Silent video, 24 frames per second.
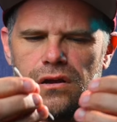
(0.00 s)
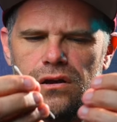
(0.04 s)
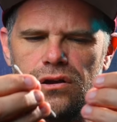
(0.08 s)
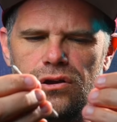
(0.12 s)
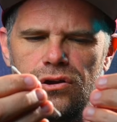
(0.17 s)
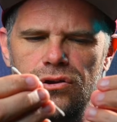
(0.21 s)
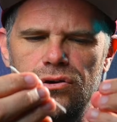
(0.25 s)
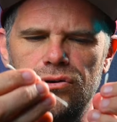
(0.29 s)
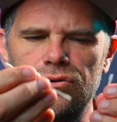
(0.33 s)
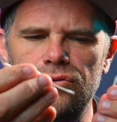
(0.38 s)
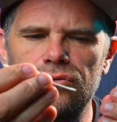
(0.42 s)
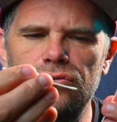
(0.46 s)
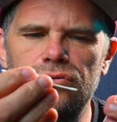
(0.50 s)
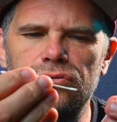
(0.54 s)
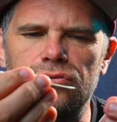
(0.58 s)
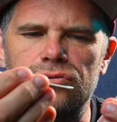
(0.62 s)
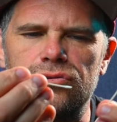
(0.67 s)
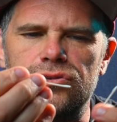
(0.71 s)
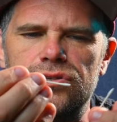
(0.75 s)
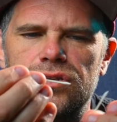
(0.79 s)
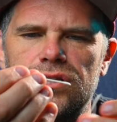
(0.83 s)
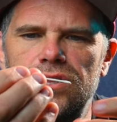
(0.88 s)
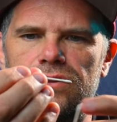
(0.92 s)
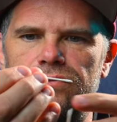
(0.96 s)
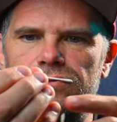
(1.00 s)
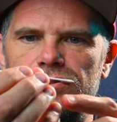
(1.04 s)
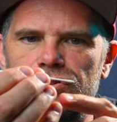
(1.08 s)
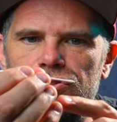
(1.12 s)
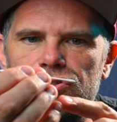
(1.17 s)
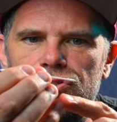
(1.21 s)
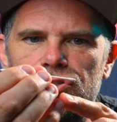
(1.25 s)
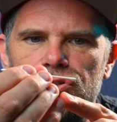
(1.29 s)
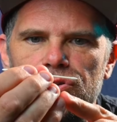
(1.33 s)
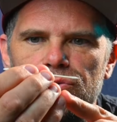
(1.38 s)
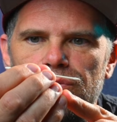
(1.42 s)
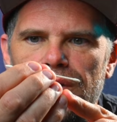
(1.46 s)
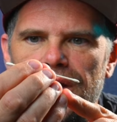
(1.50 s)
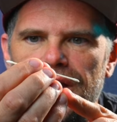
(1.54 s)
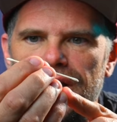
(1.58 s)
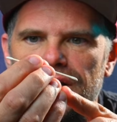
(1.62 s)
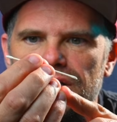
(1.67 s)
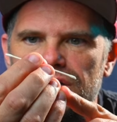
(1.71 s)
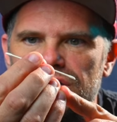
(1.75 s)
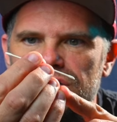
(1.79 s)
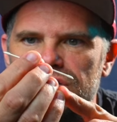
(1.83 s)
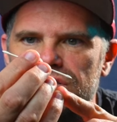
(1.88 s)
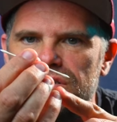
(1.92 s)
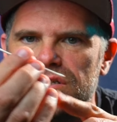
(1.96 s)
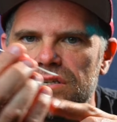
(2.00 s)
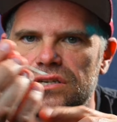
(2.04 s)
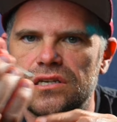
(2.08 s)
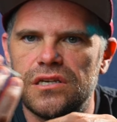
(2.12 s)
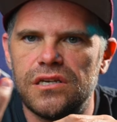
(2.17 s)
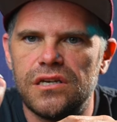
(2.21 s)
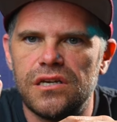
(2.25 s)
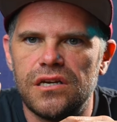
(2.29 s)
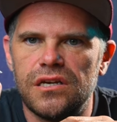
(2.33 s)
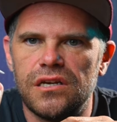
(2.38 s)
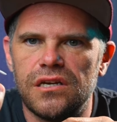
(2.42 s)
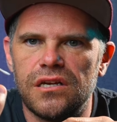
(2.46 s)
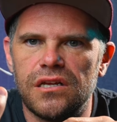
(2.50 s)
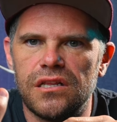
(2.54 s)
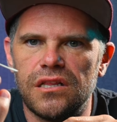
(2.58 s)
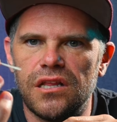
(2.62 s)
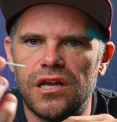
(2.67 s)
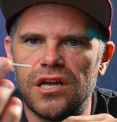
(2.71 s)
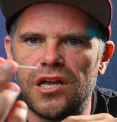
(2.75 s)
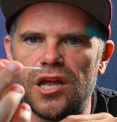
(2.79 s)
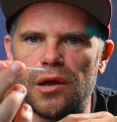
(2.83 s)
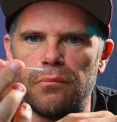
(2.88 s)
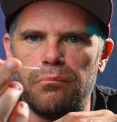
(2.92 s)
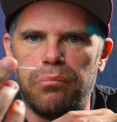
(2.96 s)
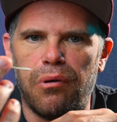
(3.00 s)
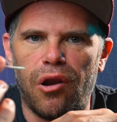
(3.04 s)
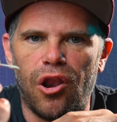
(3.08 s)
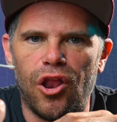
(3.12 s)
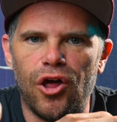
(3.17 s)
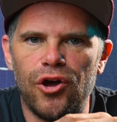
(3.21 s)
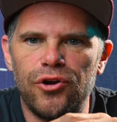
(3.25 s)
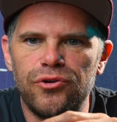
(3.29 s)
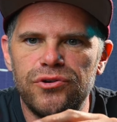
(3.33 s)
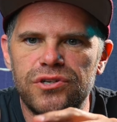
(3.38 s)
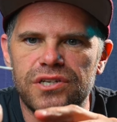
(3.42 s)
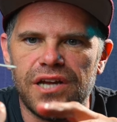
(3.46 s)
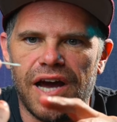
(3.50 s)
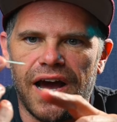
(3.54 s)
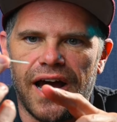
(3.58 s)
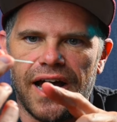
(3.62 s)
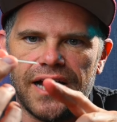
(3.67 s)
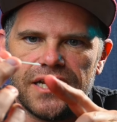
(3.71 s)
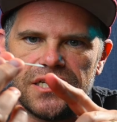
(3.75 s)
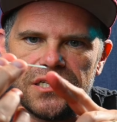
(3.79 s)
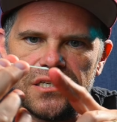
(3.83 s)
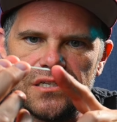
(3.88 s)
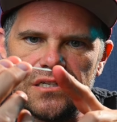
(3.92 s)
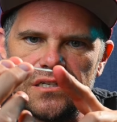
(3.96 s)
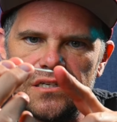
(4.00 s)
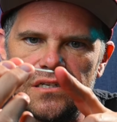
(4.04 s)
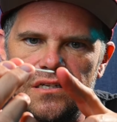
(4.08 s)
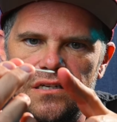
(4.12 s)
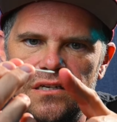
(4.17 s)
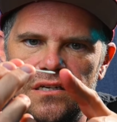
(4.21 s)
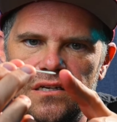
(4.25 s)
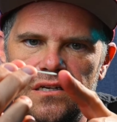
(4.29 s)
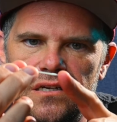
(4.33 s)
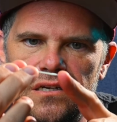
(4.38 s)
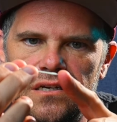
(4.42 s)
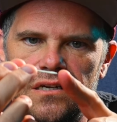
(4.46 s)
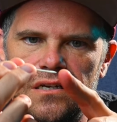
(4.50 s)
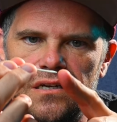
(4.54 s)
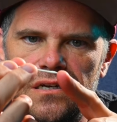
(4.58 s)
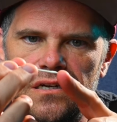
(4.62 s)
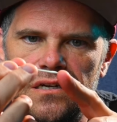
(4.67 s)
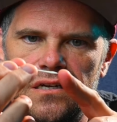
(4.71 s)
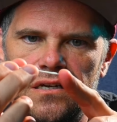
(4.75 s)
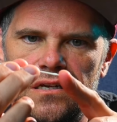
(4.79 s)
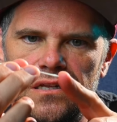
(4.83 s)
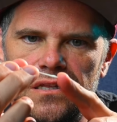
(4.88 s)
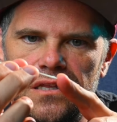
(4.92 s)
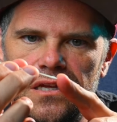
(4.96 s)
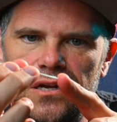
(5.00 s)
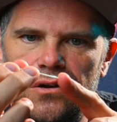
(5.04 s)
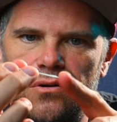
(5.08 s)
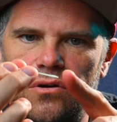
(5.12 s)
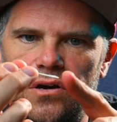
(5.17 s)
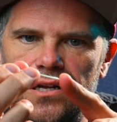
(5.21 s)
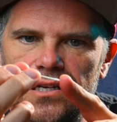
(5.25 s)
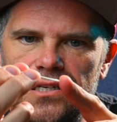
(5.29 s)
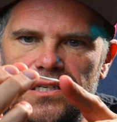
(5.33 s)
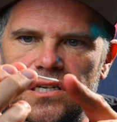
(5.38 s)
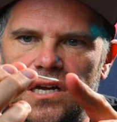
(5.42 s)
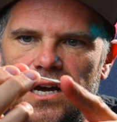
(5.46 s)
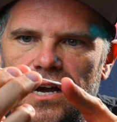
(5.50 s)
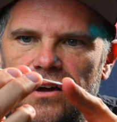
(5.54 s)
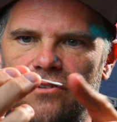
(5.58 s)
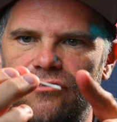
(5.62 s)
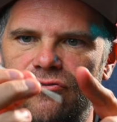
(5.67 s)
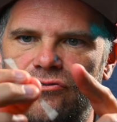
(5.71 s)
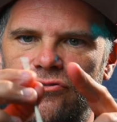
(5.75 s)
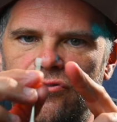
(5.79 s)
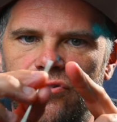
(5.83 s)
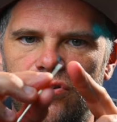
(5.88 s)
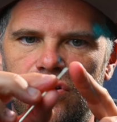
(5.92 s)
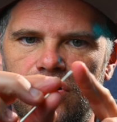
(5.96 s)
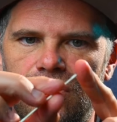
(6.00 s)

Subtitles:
Cool. So they've got two ends like a blow dart. They're quite tough.